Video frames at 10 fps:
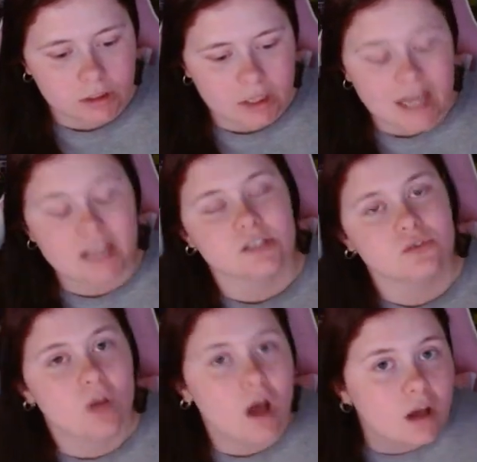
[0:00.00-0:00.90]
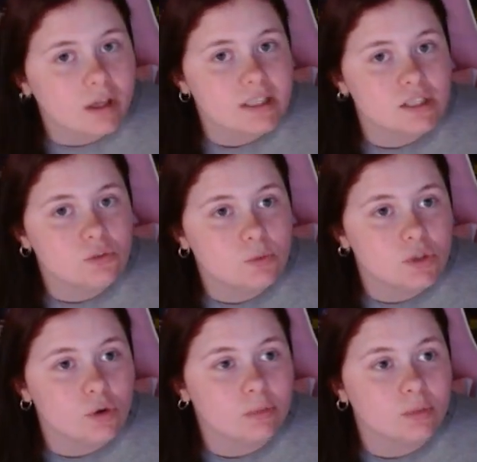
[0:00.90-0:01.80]
as long as you would
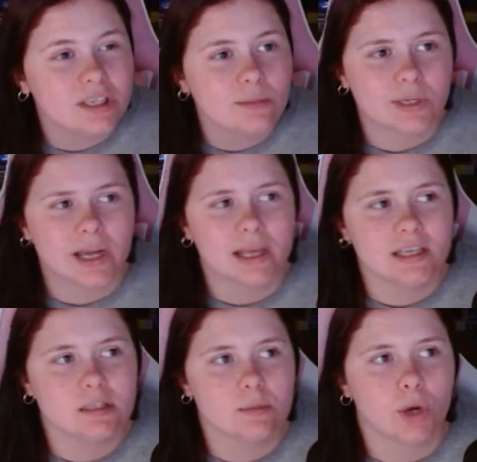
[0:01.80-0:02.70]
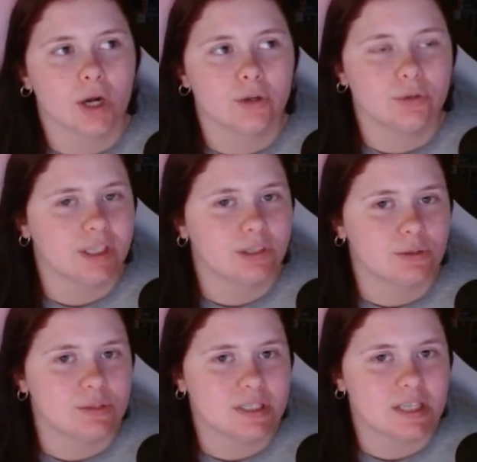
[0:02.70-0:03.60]
normally, but I guess the park only
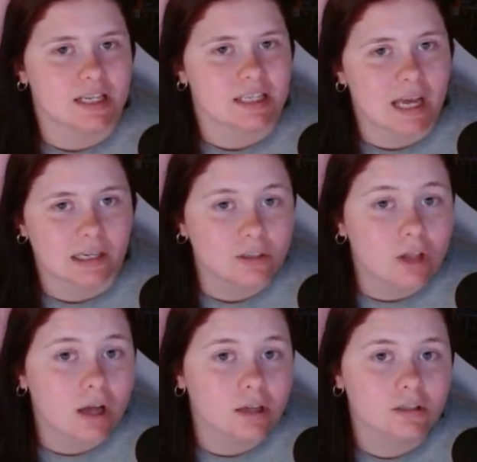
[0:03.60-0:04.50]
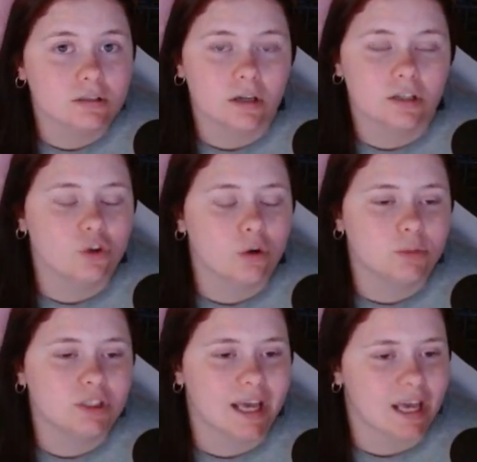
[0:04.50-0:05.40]
closes at 10 o'clock on a
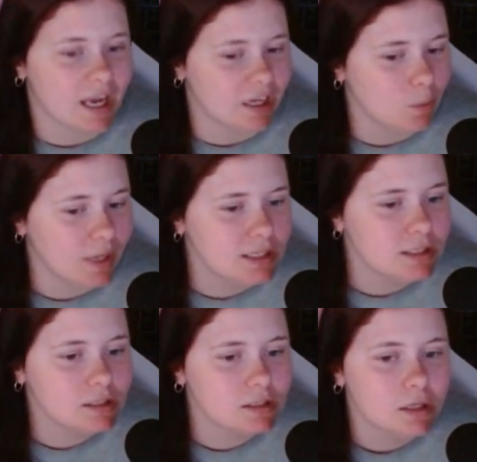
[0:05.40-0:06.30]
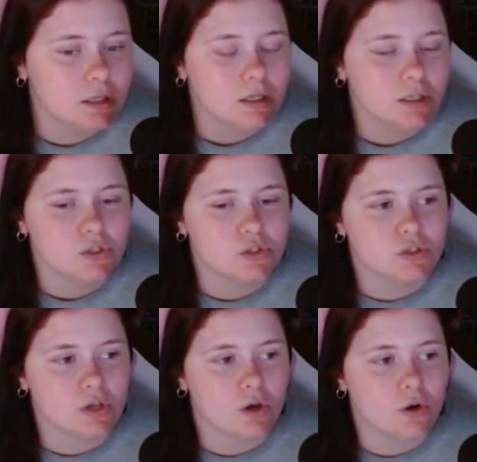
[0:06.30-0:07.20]
normal day anyways.
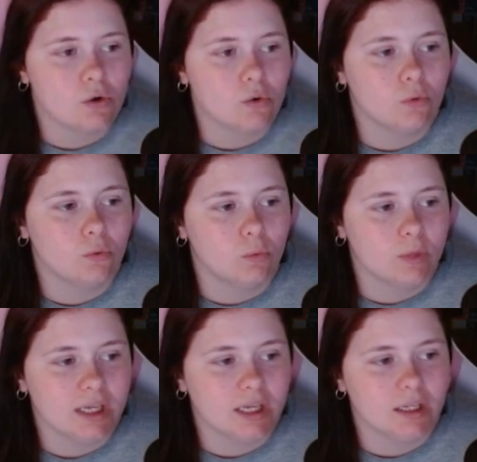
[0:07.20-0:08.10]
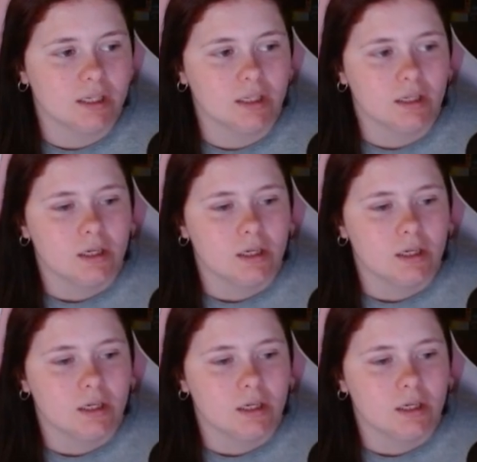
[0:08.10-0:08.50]
So we